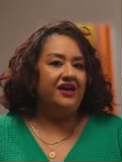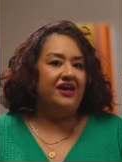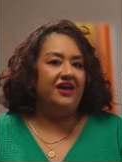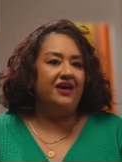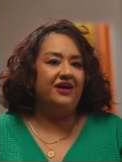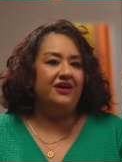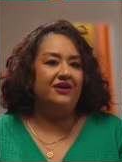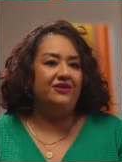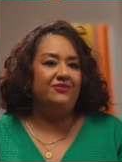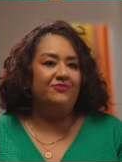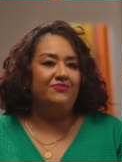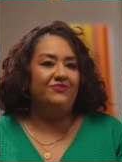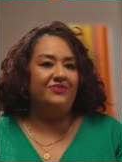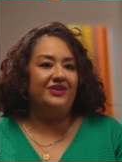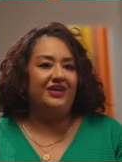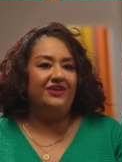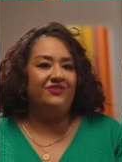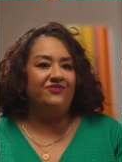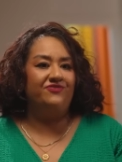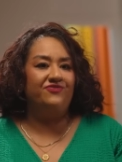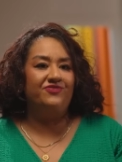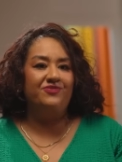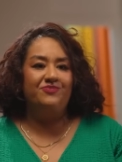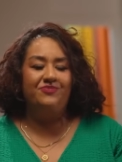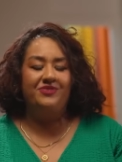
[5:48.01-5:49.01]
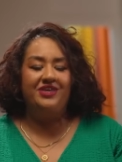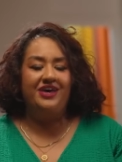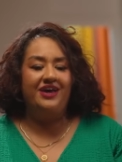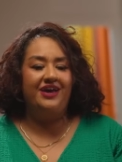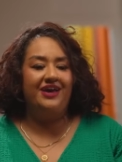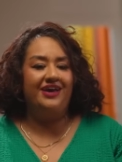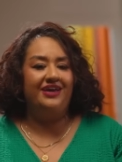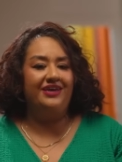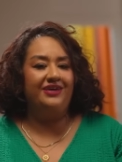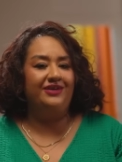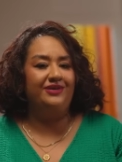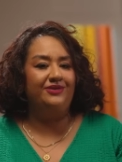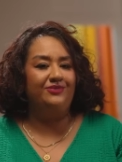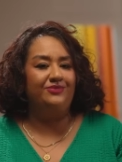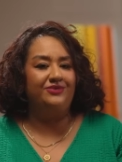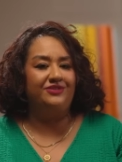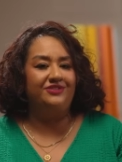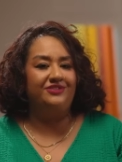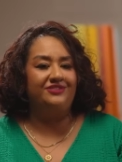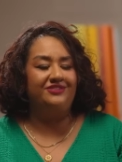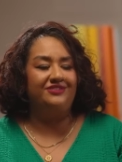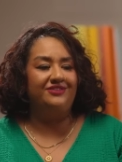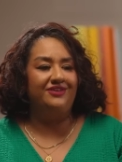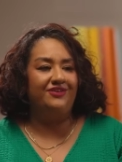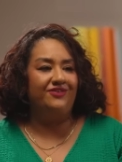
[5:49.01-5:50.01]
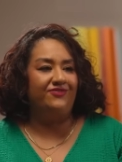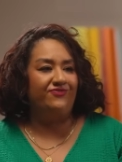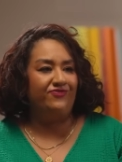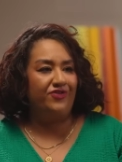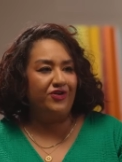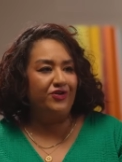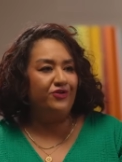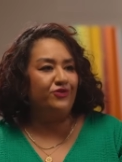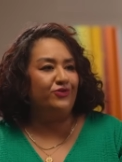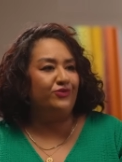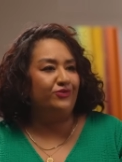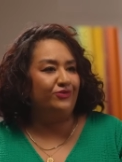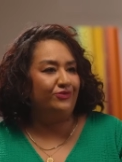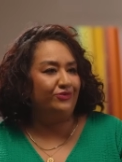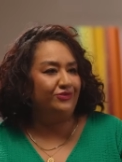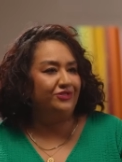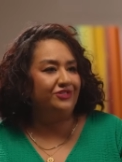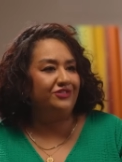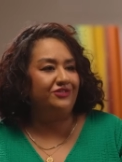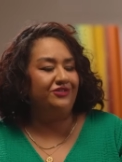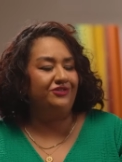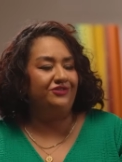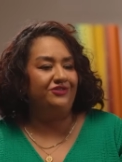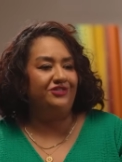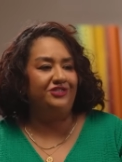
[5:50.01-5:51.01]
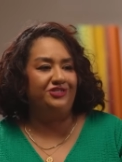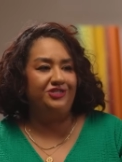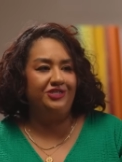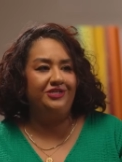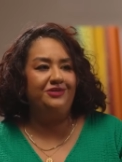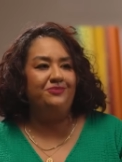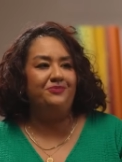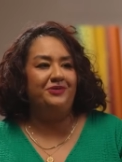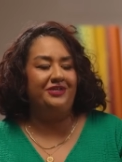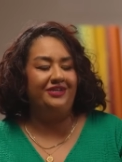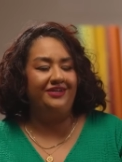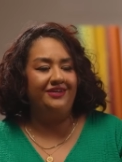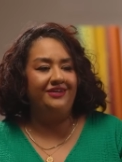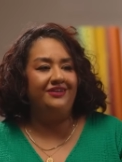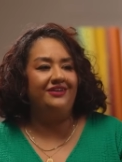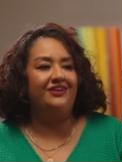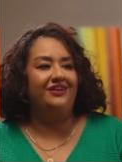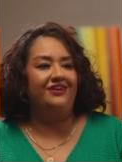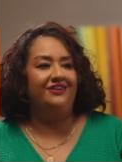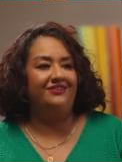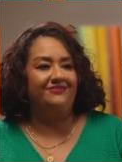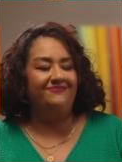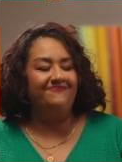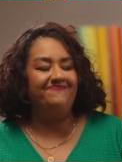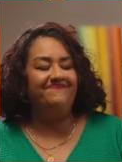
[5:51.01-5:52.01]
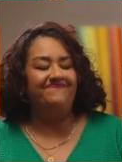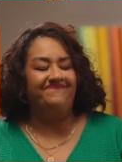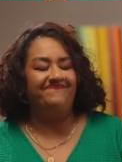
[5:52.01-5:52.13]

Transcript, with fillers: Um, and from there, it was a phone call to the GP. Yeah.